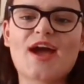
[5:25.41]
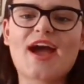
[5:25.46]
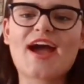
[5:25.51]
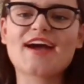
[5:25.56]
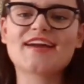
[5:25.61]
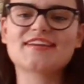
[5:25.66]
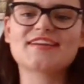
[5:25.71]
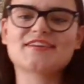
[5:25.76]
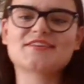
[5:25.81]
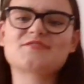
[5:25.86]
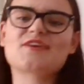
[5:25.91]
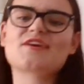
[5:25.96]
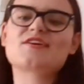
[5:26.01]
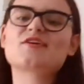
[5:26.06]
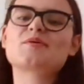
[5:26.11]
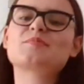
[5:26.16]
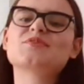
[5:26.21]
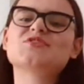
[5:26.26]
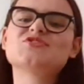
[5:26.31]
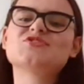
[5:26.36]
You had a
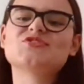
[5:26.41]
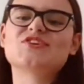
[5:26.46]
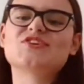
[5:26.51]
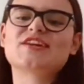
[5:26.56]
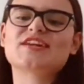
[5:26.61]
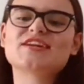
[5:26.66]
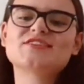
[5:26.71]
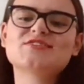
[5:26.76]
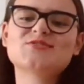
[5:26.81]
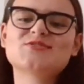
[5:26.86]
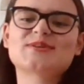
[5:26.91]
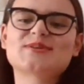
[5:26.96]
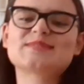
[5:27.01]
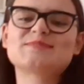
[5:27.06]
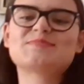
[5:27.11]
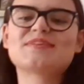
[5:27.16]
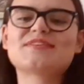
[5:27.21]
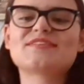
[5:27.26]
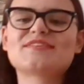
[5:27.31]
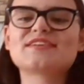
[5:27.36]
rare opportunity to
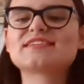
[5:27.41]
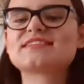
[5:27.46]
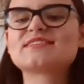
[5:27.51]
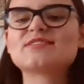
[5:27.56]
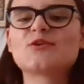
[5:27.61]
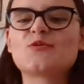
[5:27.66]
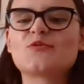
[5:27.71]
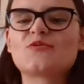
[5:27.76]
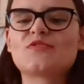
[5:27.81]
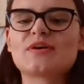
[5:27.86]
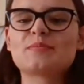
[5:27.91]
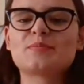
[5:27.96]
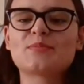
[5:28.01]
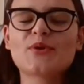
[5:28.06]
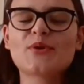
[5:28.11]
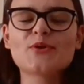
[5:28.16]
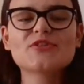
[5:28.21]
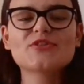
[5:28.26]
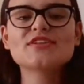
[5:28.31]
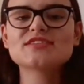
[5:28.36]
experience Nova
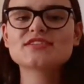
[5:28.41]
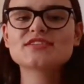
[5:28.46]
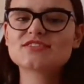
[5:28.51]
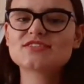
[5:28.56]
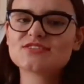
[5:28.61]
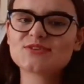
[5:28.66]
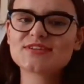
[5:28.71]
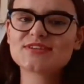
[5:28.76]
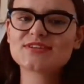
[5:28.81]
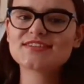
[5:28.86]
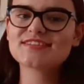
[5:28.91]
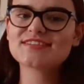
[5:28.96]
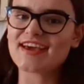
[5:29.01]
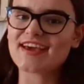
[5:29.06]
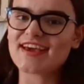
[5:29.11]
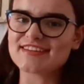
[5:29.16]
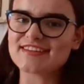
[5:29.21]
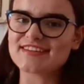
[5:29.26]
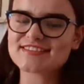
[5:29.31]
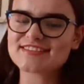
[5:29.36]
both as a
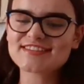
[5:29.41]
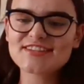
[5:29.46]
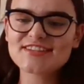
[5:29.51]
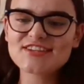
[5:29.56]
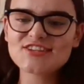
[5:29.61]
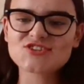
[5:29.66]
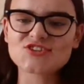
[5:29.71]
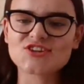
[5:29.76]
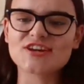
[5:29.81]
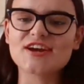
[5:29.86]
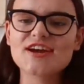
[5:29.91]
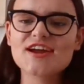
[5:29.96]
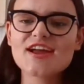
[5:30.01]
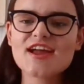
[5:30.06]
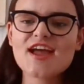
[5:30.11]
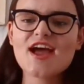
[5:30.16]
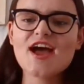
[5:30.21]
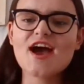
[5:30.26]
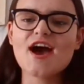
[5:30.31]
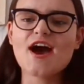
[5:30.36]
student and as a teacher.
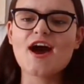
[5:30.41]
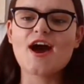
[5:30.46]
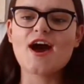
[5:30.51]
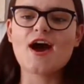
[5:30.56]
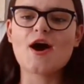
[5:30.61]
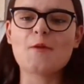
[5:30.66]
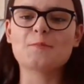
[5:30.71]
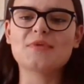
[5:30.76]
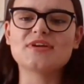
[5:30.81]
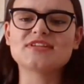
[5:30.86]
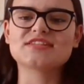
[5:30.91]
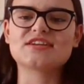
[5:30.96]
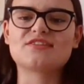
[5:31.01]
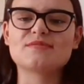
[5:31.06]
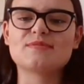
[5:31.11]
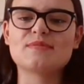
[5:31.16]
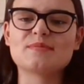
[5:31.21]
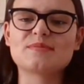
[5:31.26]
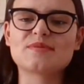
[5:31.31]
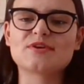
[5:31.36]

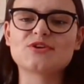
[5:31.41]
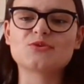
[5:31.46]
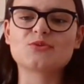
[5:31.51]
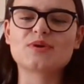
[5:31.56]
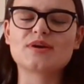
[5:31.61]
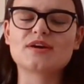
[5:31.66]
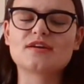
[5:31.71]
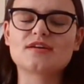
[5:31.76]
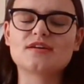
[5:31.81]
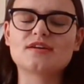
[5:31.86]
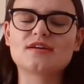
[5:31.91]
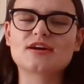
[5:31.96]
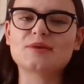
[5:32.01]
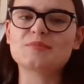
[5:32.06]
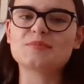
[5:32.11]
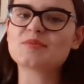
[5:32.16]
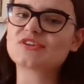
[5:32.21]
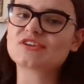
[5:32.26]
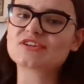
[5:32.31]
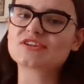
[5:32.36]
As I remember, you were
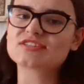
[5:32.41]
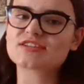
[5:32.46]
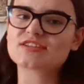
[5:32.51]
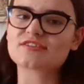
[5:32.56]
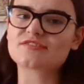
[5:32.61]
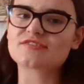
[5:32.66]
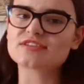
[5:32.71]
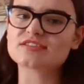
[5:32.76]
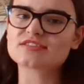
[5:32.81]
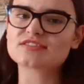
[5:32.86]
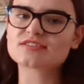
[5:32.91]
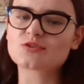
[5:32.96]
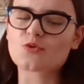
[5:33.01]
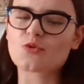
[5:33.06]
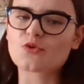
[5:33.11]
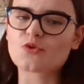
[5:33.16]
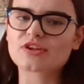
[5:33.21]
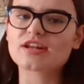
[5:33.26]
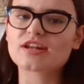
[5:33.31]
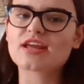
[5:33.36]
a community service
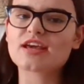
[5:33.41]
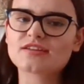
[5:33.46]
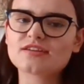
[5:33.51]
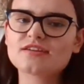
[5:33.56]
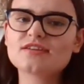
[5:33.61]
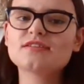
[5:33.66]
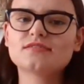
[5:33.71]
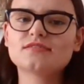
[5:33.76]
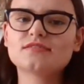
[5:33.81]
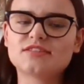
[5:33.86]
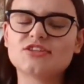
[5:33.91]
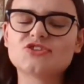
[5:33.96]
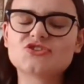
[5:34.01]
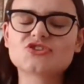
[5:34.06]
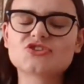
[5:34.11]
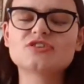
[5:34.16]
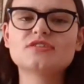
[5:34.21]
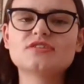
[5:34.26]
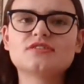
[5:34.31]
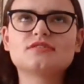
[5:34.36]
coordinator,
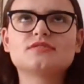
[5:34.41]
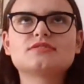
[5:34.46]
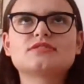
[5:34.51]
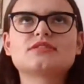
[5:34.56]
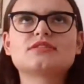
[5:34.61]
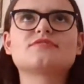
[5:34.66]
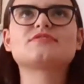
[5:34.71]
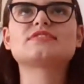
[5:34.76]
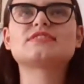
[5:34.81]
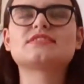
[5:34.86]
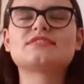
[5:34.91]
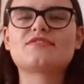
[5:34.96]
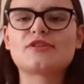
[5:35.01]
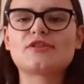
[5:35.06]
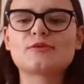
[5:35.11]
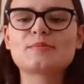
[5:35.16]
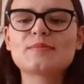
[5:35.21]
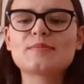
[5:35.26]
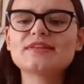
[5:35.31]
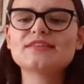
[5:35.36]
teacher, service
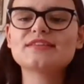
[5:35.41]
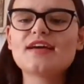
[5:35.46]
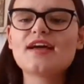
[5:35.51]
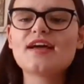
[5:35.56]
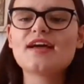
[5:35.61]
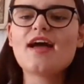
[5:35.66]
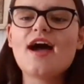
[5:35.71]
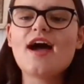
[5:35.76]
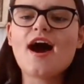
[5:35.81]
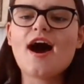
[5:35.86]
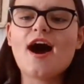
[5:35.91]
development.